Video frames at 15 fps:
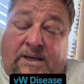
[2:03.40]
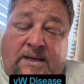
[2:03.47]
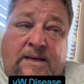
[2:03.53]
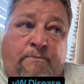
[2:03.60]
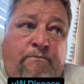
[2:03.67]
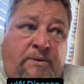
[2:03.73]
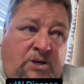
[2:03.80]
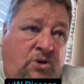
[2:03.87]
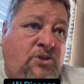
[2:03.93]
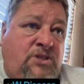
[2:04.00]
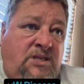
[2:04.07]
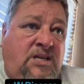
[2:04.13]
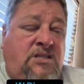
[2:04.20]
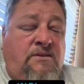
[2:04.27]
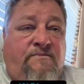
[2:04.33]
and because
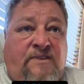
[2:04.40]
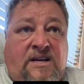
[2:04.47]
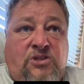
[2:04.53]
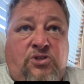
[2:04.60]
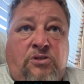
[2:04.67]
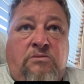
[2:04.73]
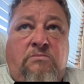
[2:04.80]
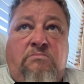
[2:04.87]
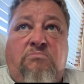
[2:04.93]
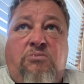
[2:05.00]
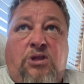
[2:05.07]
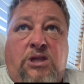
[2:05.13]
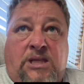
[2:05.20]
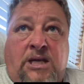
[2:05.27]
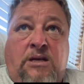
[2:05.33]
it doesn't function,
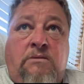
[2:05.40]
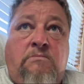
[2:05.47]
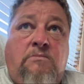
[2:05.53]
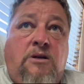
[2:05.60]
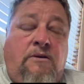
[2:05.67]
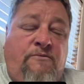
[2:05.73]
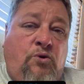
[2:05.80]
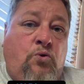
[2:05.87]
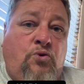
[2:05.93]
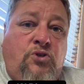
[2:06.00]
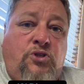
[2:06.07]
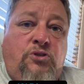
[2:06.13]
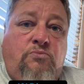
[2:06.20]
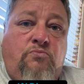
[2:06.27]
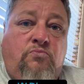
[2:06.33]
then of
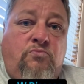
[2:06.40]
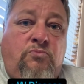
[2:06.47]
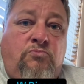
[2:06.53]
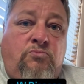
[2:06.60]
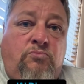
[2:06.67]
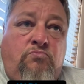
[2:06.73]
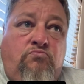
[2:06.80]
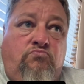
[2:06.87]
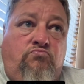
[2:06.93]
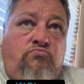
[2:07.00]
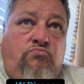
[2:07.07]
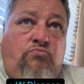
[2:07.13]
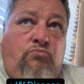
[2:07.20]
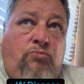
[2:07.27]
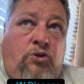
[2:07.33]
course
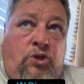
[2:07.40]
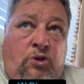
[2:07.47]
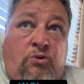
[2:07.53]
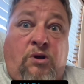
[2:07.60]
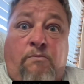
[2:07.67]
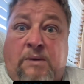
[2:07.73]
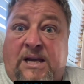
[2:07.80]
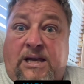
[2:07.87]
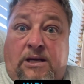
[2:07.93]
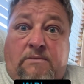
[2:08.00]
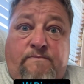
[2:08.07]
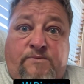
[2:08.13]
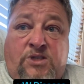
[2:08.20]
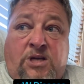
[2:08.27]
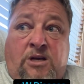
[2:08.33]
you can bleed.
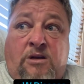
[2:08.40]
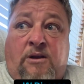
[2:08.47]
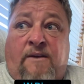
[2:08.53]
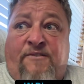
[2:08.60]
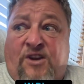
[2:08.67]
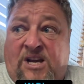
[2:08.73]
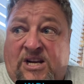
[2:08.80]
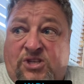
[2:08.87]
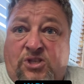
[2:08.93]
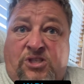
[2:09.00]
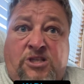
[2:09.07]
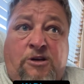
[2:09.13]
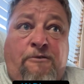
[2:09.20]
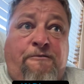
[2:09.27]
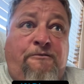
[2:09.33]
So if you cut
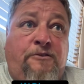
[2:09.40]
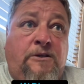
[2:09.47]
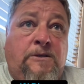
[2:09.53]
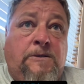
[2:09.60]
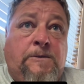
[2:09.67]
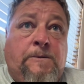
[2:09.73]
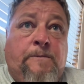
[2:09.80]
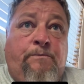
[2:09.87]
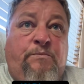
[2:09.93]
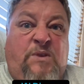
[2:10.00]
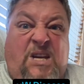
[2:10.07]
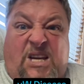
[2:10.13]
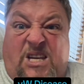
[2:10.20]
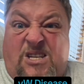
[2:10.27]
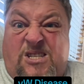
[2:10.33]
yourself,
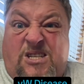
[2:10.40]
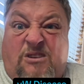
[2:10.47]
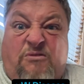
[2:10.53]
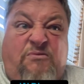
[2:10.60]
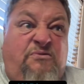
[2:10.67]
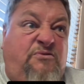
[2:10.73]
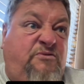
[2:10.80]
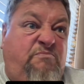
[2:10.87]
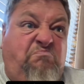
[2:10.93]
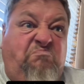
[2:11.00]
nick yourself,